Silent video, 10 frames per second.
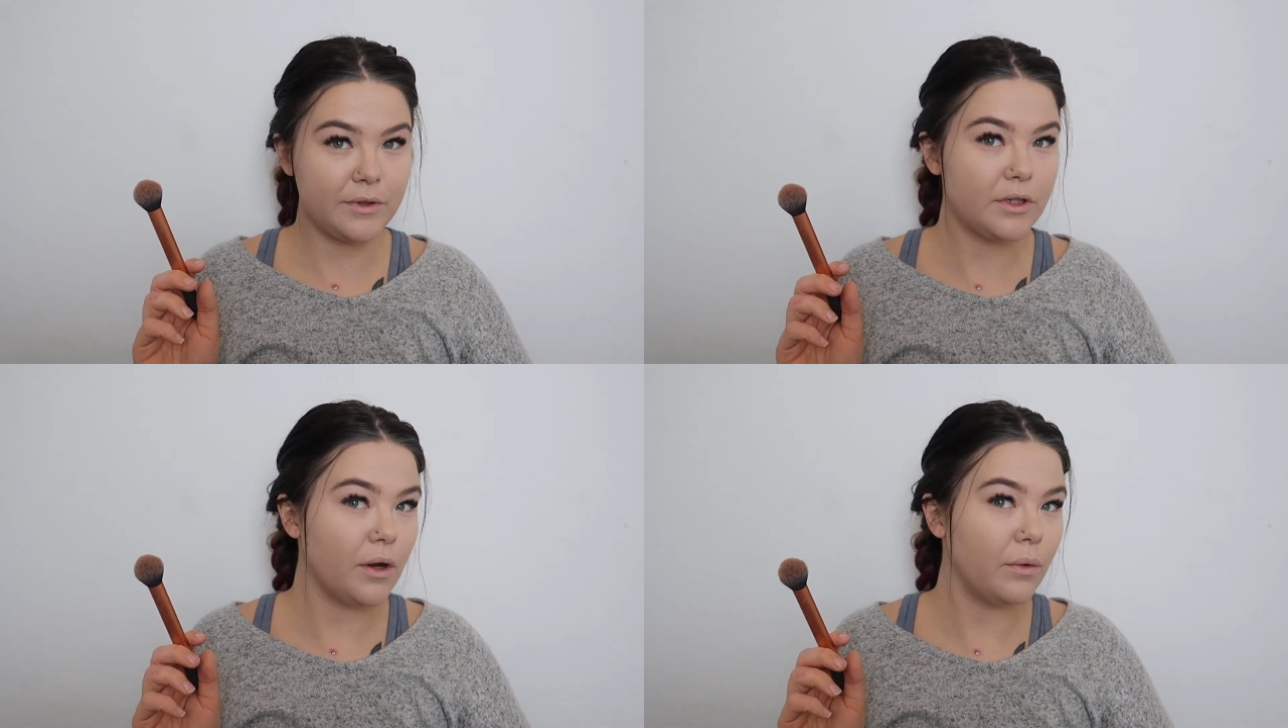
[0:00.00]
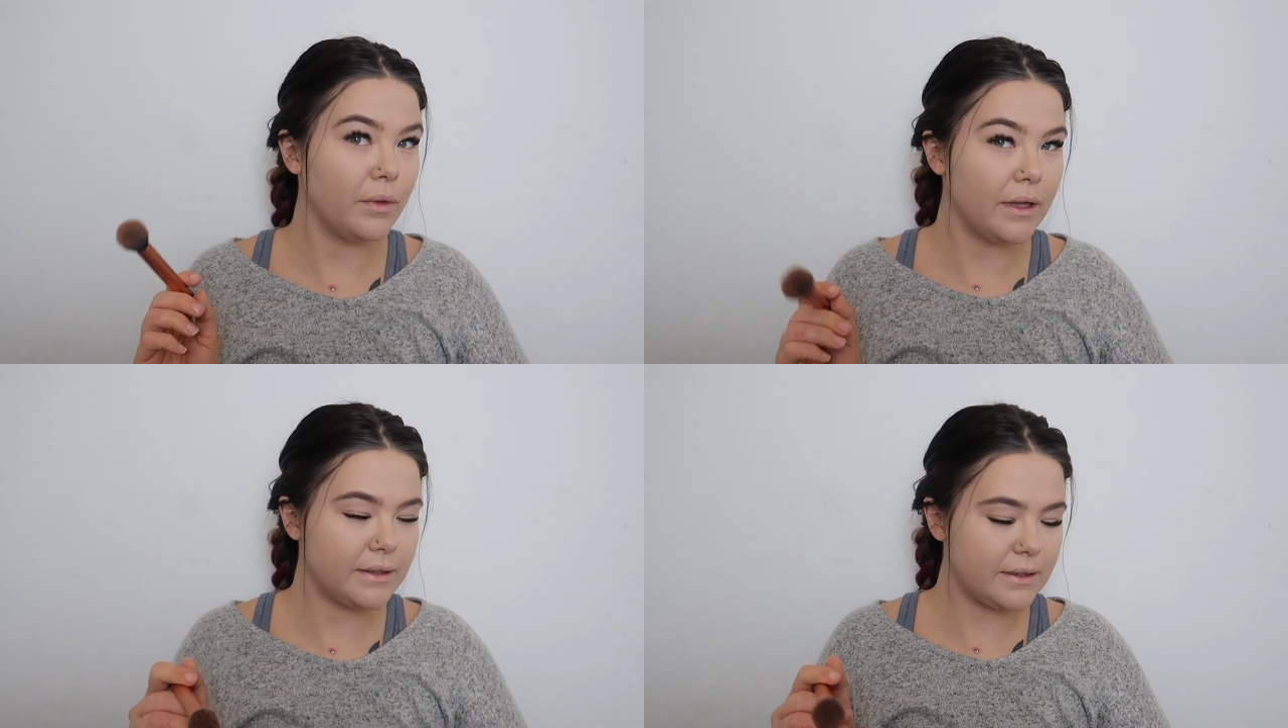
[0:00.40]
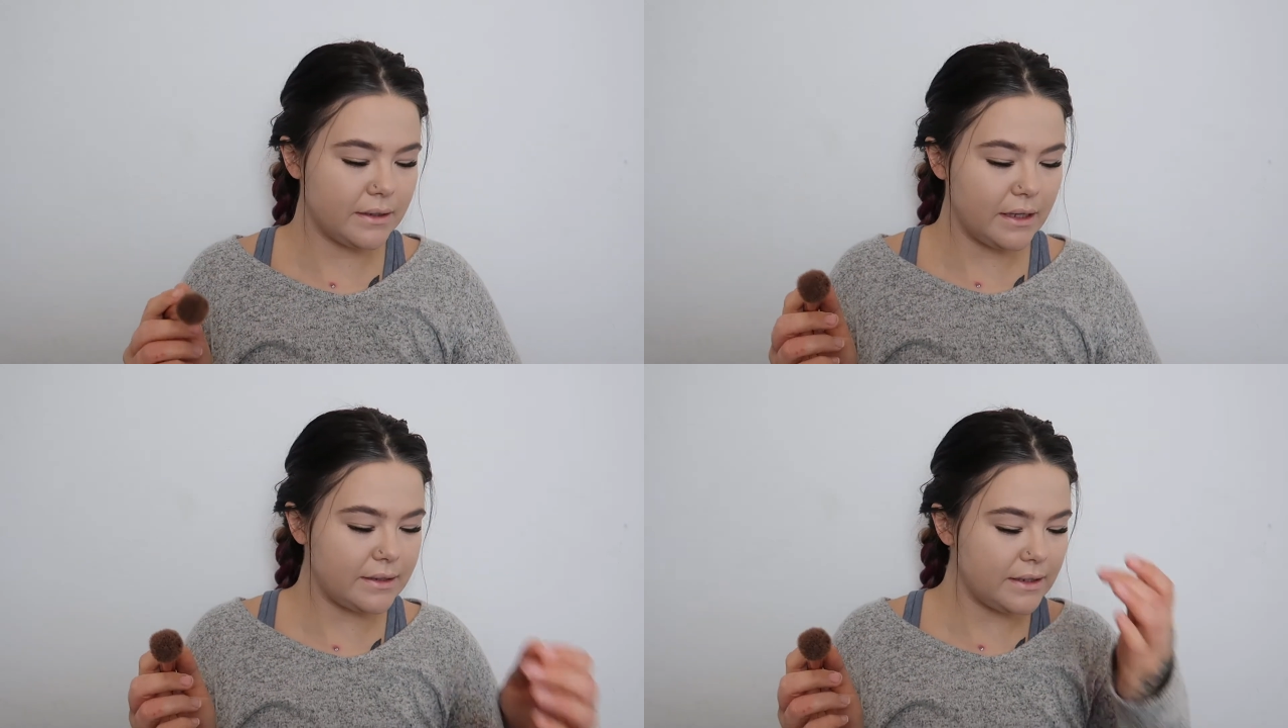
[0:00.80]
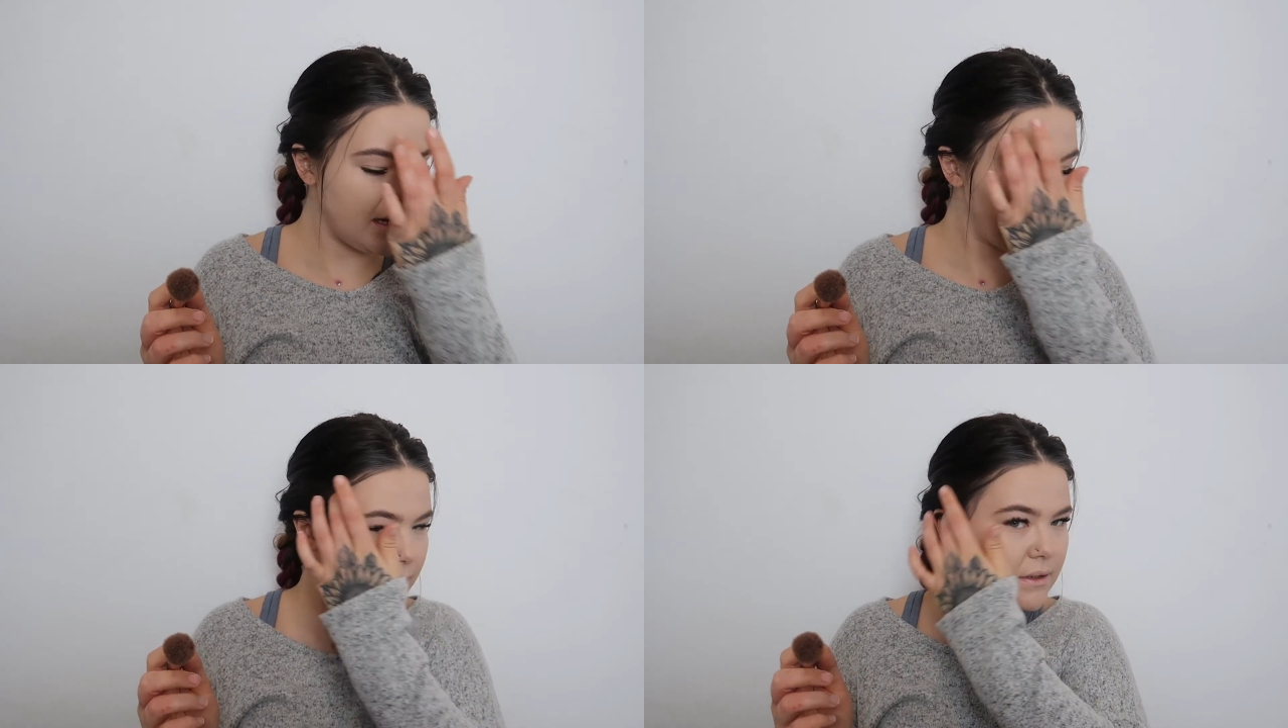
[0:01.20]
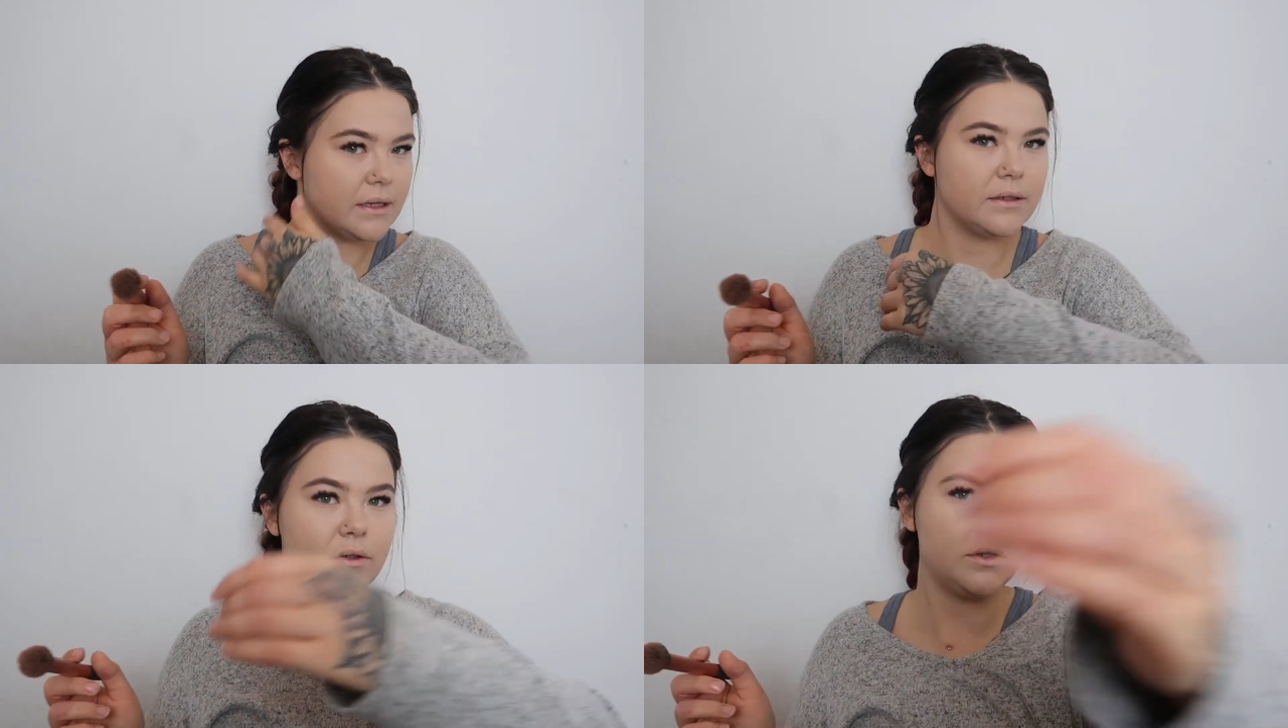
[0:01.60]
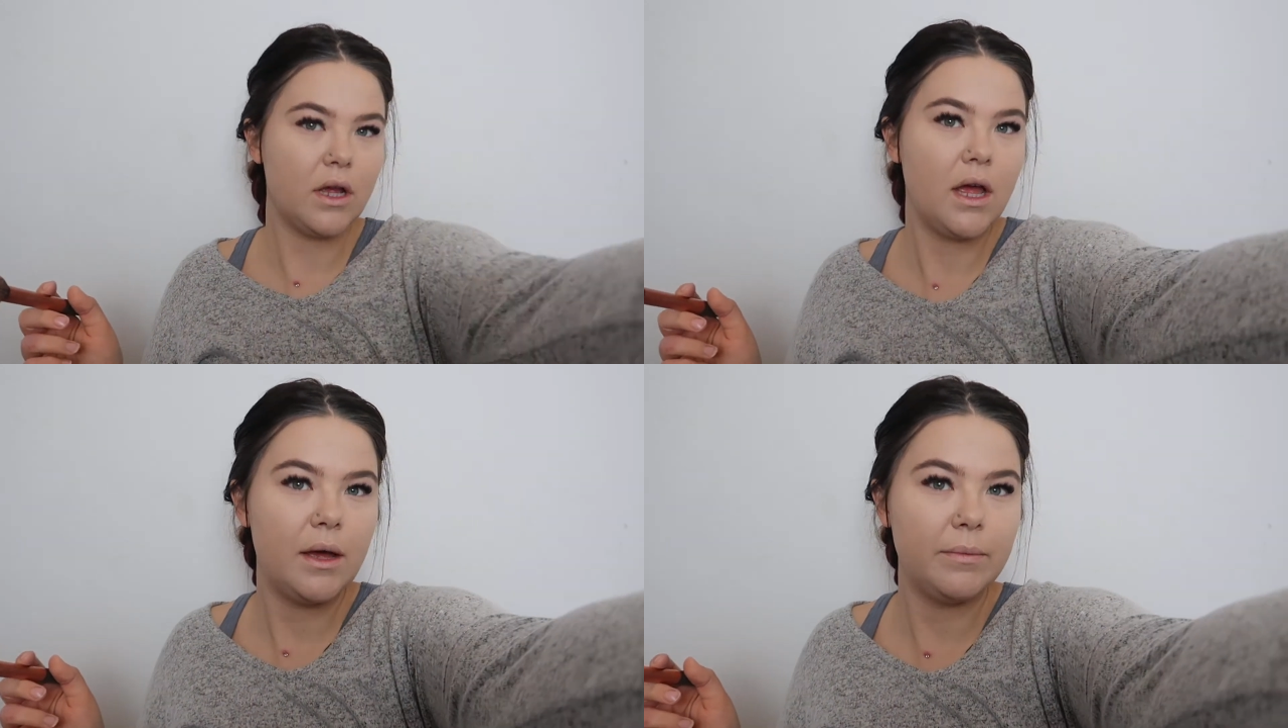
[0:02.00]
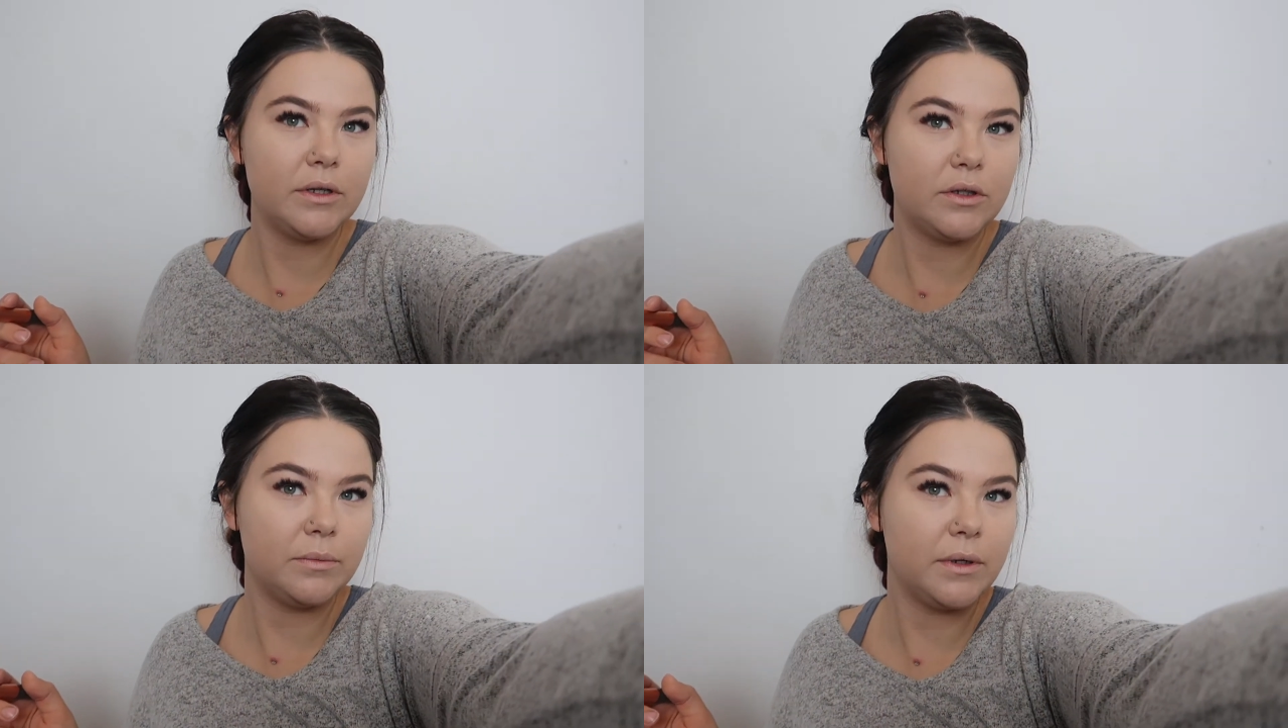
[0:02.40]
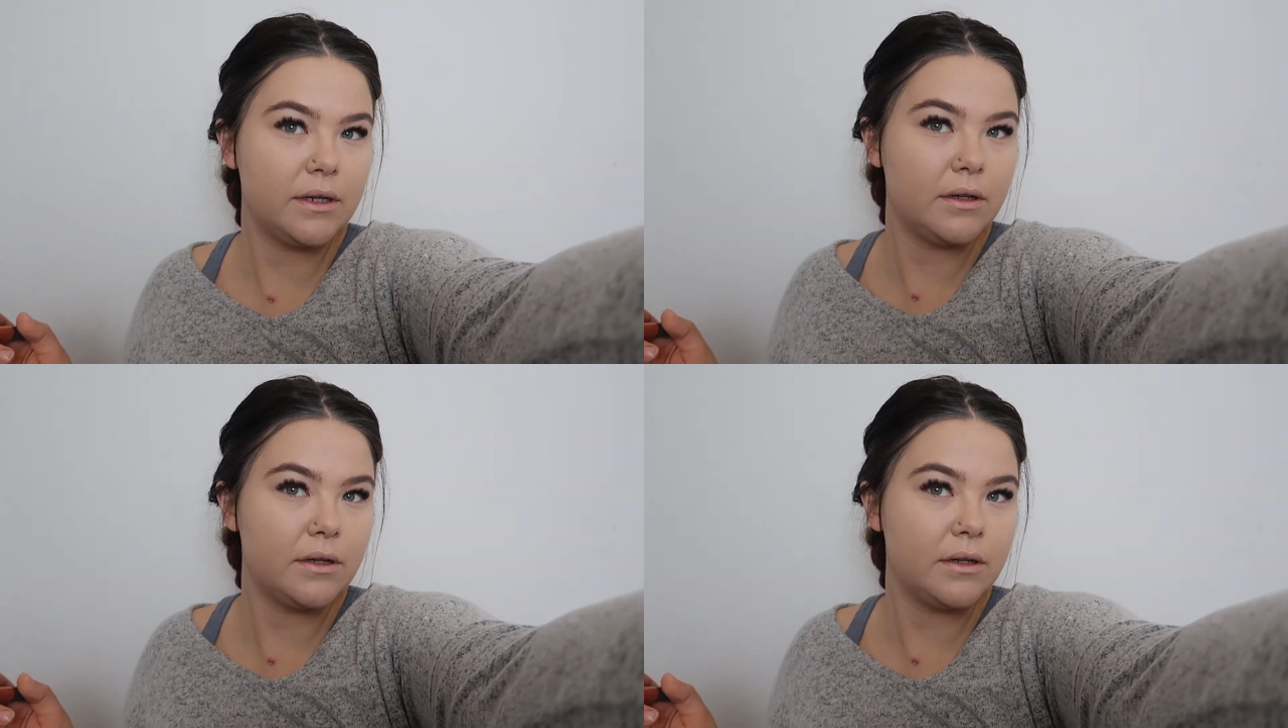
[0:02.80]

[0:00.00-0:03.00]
So let's see how it does. I'm gonna zoom in a